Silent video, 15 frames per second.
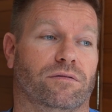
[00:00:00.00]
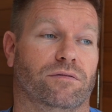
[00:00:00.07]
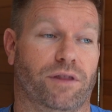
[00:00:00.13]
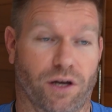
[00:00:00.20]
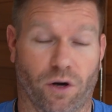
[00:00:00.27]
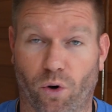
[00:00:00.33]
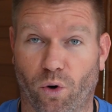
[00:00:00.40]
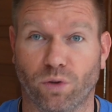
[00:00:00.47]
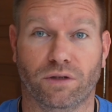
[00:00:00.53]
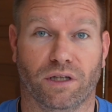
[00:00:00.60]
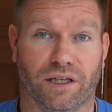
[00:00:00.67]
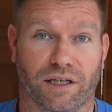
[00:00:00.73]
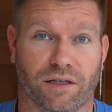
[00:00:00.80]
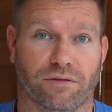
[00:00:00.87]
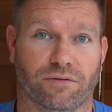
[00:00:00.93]
the
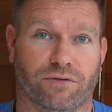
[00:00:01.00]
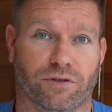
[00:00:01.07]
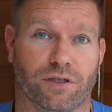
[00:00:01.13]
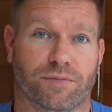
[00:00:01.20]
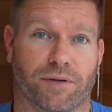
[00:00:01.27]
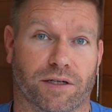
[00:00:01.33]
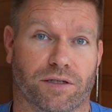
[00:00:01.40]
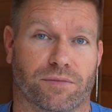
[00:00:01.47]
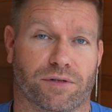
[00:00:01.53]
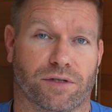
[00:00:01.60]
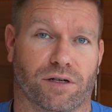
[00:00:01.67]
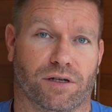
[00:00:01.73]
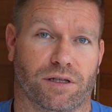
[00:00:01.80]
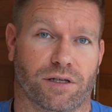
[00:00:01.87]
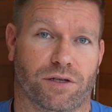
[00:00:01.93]
only full spectrum
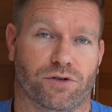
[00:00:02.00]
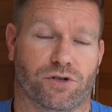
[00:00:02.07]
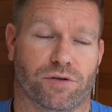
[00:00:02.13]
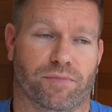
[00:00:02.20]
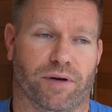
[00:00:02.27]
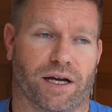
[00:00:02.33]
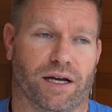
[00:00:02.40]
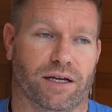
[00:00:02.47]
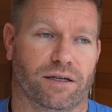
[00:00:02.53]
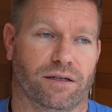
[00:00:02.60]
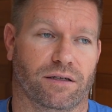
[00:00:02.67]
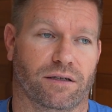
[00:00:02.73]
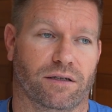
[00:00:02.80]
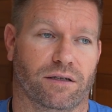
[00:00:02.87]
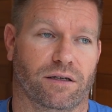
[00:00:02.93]
sauna that you should buy
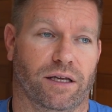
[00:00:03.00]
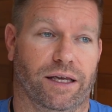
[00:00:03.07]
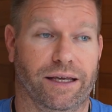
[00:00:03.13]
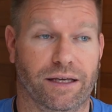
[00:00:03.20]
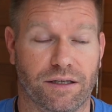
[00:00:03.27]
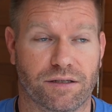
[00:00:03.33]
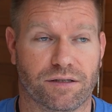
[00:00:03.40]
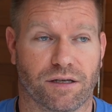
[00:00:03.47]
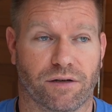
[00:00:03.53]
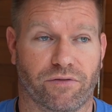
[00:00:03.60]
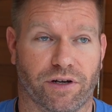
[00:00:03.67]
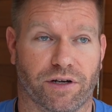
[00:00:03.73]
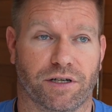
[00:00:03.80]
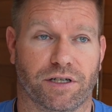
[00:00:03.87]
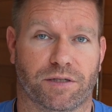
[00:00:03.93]
is a
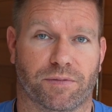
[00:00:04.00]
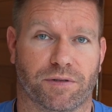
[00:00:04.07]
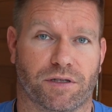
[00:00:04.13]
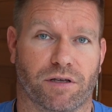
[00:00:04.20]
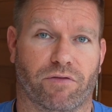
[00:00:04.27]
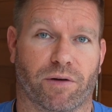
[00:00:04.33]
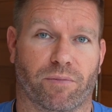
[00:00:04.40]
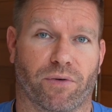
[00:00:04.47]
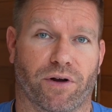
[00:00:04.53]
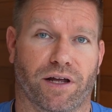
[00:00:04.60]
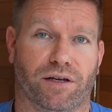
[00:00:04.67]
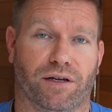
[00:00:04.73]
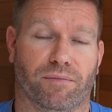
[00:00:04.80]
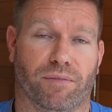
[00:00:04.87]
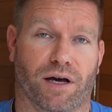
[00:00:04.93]
very specific brand and